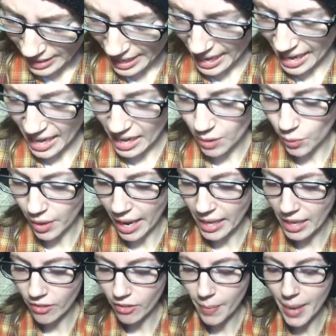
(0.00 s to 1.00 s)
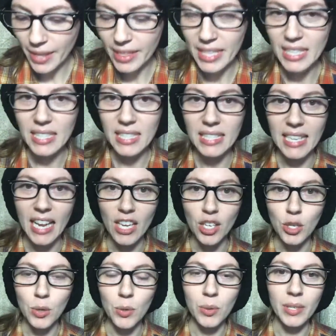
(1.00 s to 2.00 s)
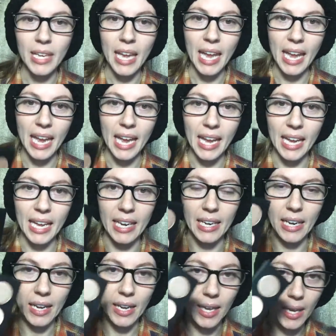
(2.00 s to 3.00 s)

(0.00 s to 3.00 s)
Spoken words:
And what I love about these is that you can